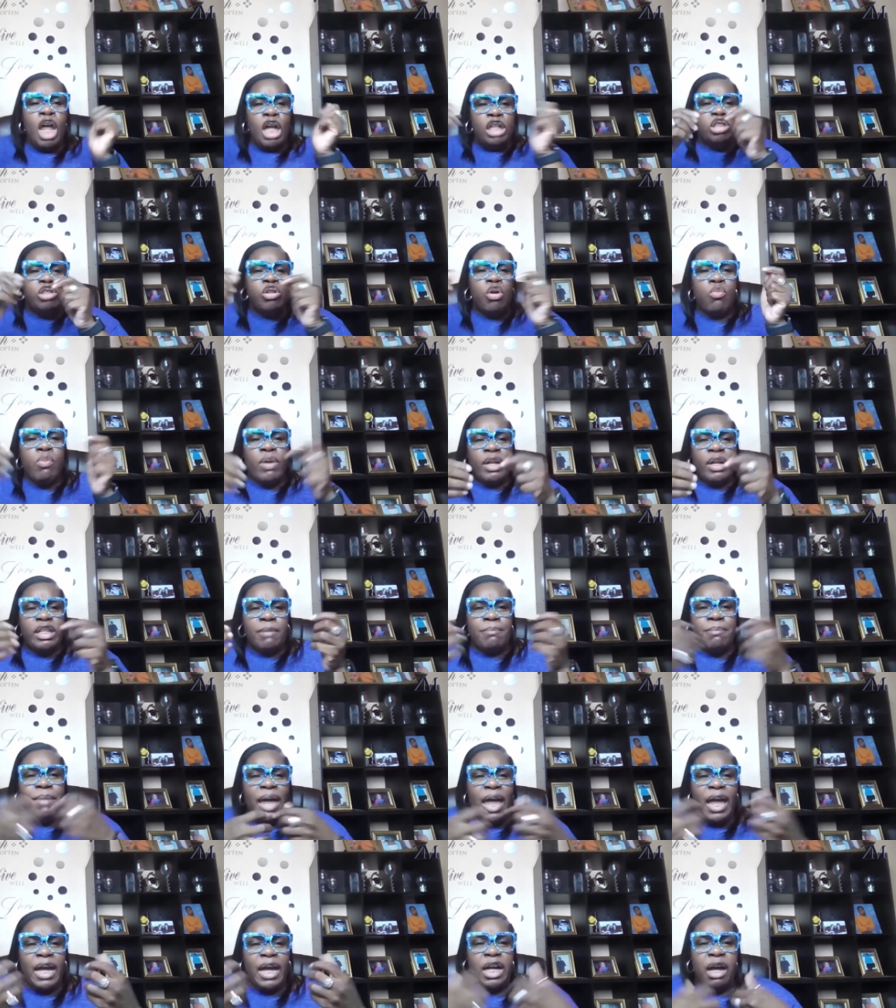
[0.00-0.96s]
And so when the
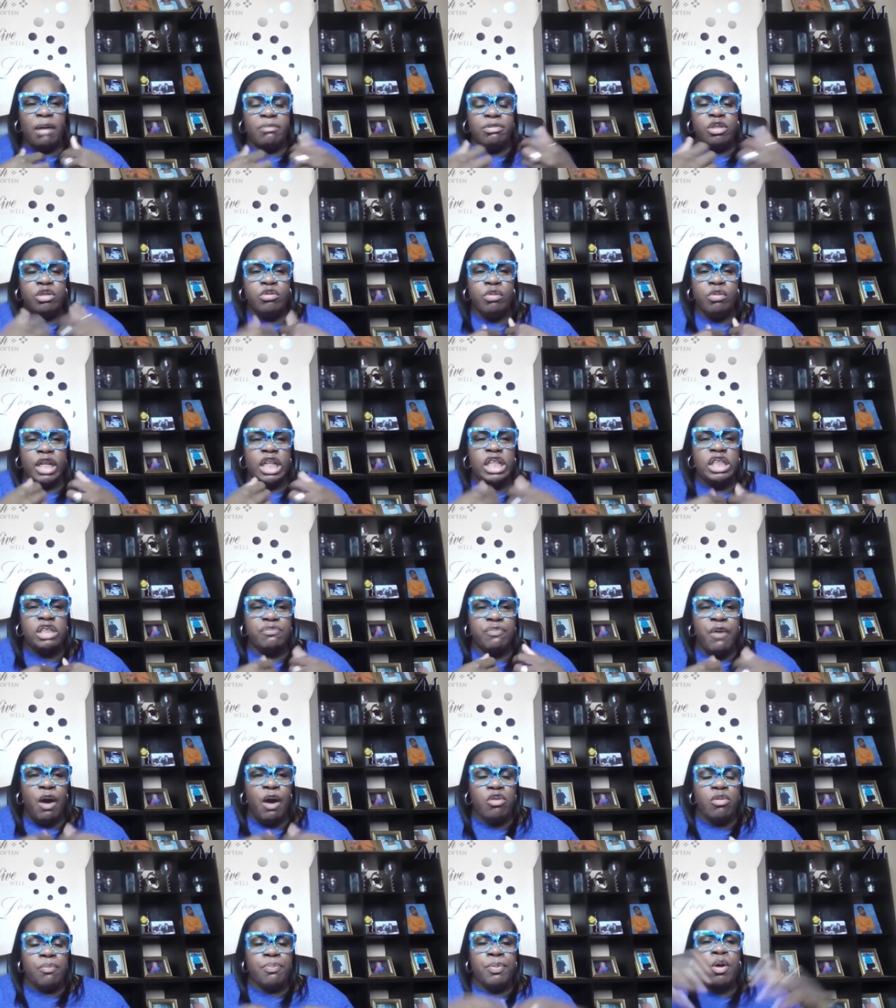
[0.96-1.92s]
man comes to you and he's
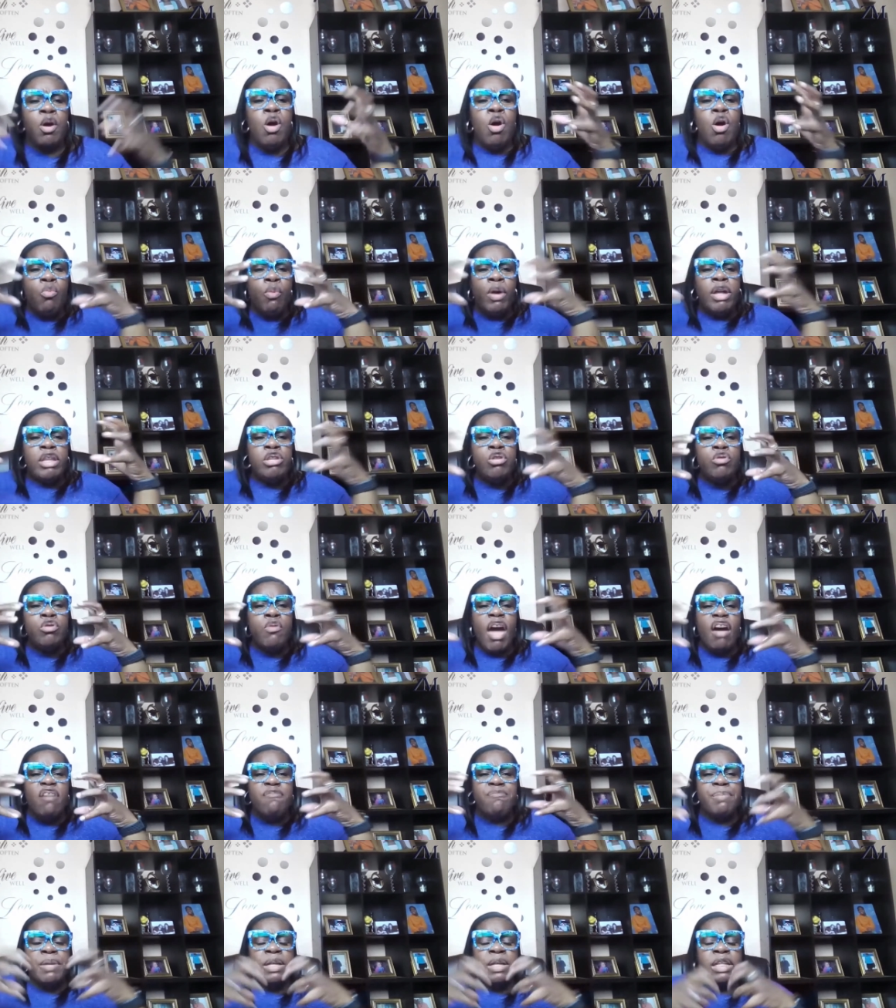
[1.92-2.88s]
vulnerable, when you
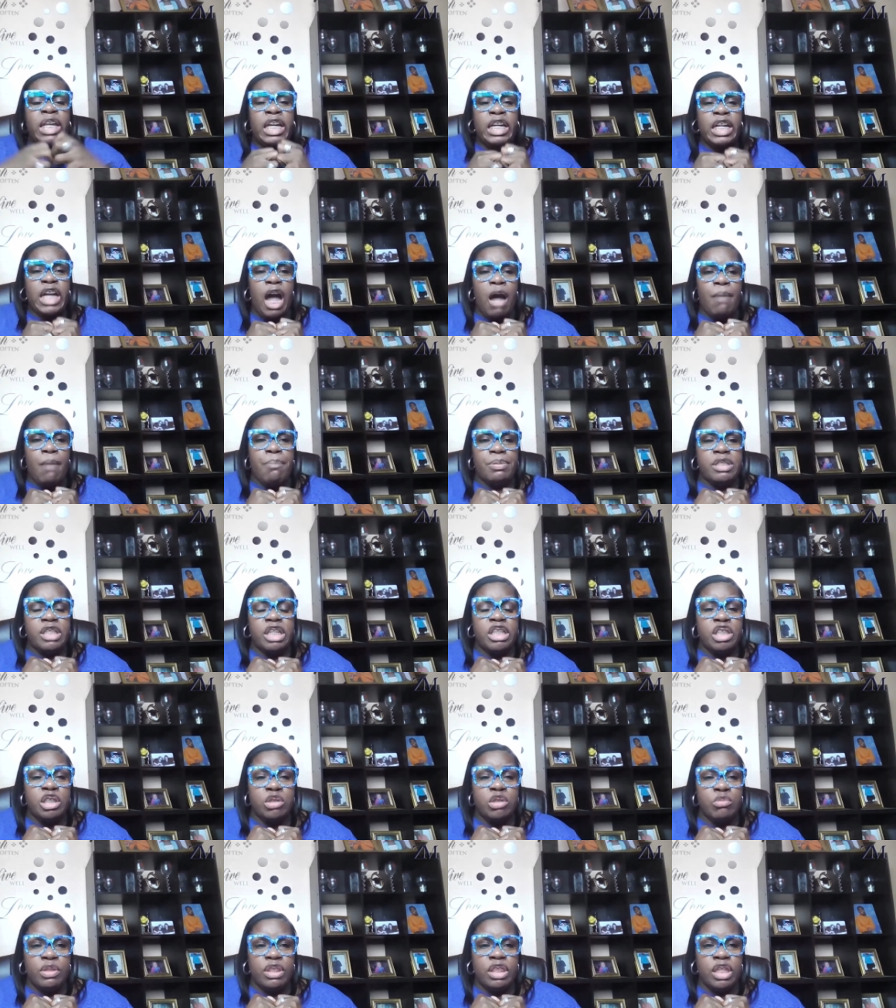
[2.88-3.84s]
have been in
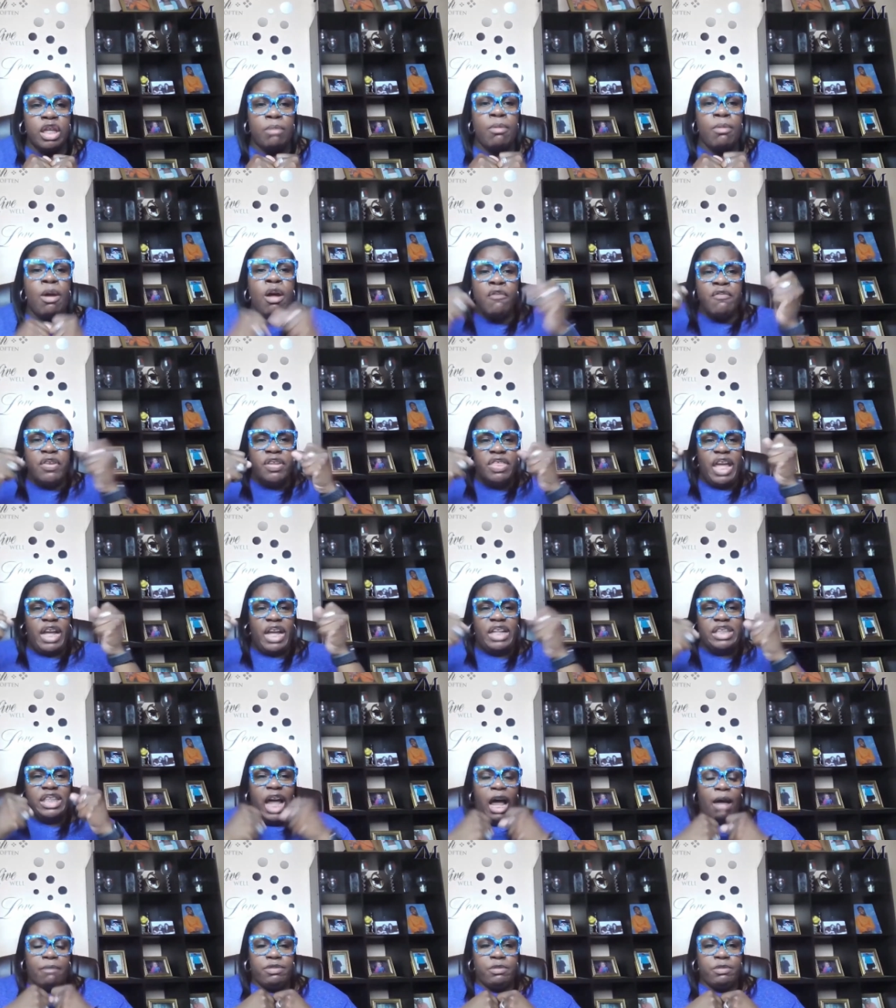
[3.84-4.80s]
competition with him for that
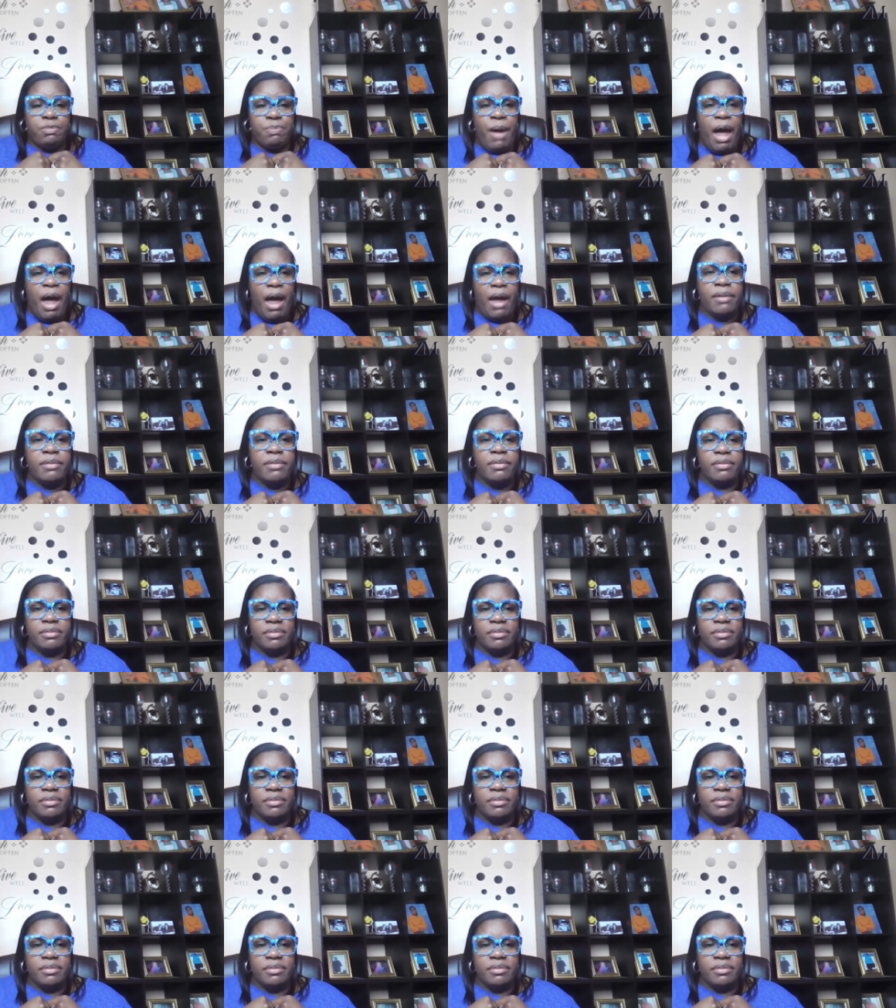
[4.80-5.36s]
top spot,